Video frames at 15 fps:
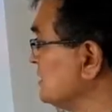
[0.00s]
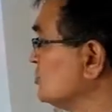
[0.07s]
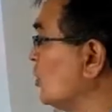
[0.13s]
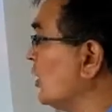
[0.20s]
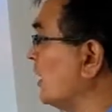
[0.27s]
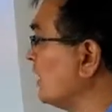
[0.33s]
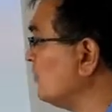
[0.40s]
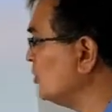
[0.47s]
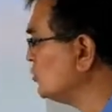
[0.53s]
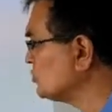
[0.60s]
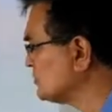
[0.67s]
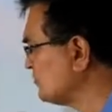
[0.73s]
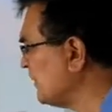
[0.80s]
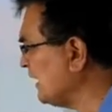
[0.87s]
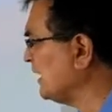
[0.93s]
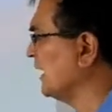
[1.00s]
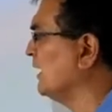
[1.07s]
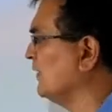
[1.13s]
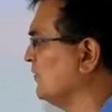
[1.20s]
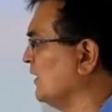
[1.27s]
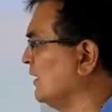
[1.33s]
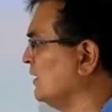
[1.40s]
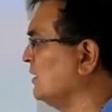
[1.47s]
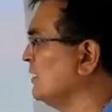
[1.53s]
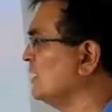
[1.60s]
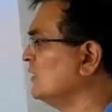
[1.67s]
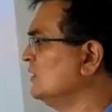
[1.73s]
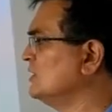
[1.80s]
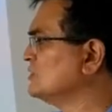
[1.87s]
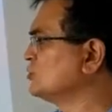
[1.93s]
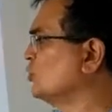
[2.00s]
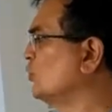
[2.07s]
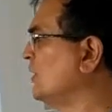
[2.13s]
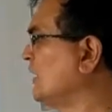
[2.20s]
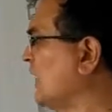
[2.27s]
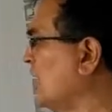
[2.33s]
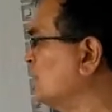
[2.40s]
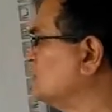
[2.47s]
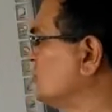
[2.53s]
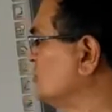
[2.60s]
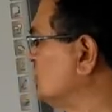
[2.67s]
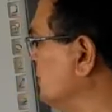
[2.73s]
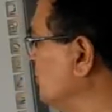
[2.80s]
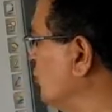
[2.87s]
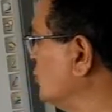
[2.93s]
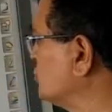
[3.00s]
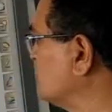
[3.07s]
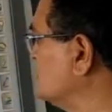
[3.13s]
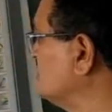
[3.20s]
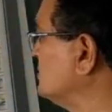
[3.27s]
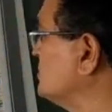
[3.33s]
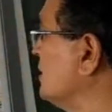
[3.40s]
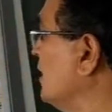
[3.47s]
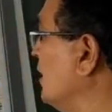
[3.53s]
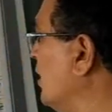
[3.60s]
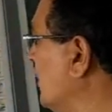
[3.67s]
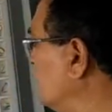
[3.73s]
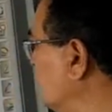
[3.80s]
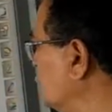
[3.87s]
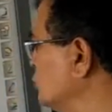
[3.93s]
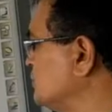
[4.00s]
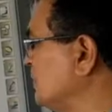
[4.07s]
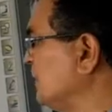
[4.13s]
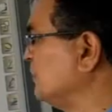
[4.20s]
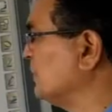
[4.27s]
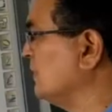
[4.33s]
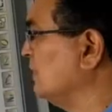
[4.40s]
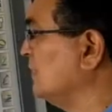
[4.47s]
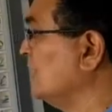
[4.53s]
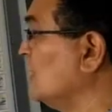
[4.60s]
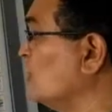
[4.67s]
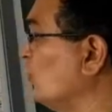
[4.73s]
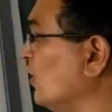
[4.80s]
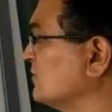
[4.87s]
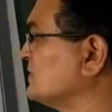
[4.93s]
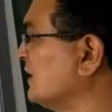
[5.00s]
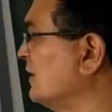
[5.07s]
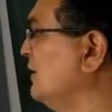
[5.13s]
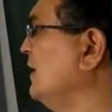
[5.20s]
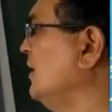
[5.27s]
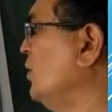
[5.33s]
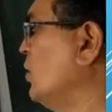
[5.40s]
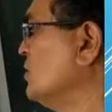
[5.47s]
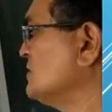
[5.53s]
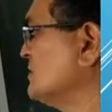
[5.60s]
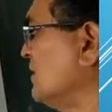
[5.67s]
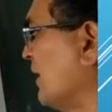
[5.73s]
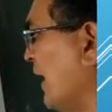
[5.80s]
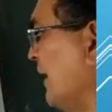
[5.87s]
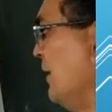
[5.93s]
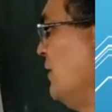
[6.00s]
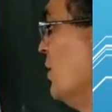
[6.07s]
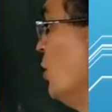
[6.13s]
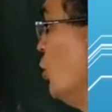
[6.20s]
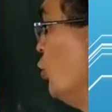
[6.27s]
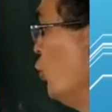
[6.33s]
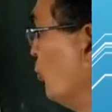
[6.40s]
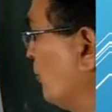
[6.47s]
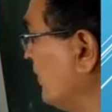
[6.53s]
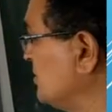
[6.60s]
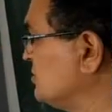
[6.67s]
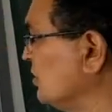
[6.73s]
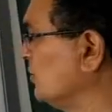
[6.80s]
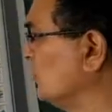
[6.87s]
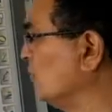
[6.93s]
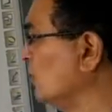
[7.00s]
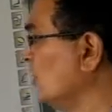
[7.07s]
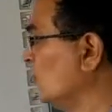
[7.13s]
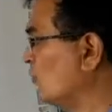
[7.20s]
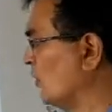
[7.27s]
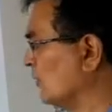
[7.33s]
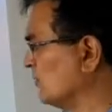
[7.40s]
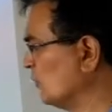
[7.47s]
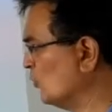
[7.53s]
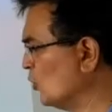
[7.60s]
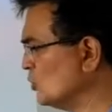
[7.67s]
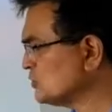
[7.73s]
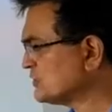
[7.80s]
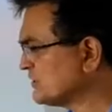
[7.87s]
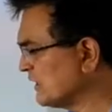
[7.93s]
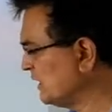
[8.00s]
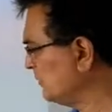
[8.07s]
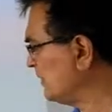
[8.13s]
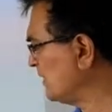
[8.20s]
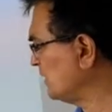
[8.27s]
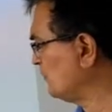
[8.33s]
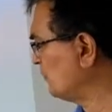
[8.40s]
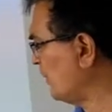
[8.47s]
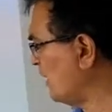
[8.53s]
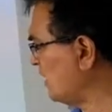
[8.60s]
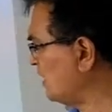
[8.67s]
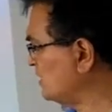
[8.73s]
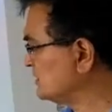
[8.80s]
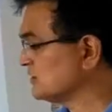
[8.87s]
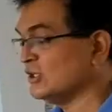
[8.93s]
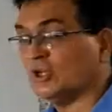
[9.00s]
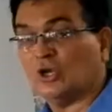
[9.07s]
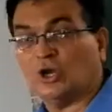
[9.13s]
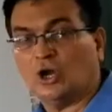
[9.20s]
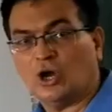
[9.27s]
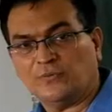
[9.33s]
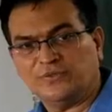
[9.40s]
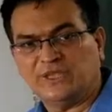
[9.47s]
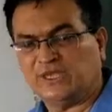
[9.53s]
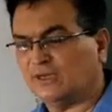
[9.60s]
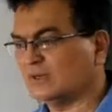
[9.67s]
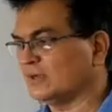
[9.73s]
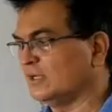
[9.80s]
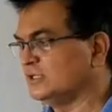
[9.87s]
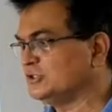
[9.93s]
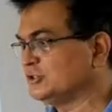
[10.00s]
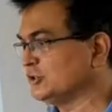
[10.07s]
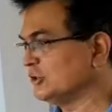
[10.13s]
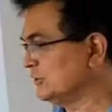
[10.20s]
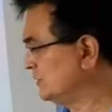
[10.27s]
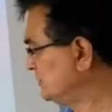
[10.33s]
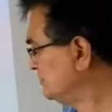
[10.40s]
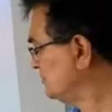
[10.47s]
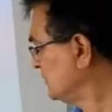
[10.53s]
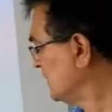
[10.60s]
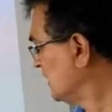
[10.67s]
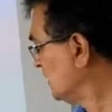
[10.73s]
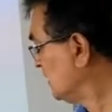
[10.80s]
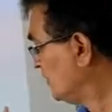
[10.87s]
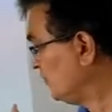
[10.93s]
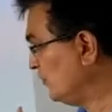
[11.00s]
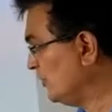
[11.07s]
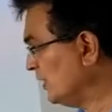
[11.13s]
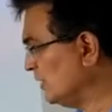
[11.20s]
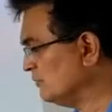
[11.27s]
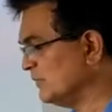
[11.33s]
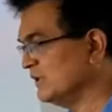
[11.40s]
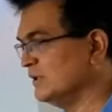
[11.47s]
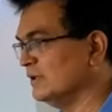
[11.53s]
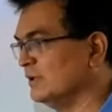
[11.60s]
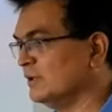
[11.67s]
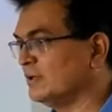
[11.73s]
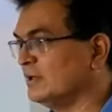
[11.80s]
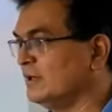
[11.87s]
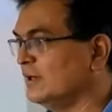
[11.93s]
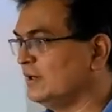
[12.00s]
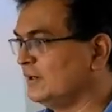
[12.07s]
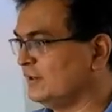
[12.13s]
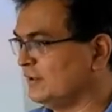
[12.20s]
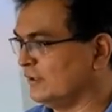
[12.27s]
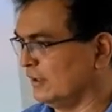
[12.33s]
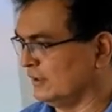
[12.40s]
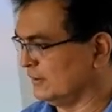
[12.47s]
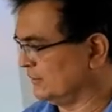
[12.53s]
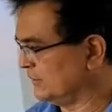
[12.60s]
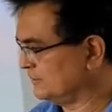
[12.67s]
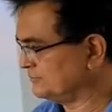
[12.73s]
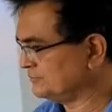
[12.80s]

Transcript: he's not able to speak anything. The story captures the emotions of those people who have suddenly lost the right to preserve one of the most significant parts of their culture, their mother tongue.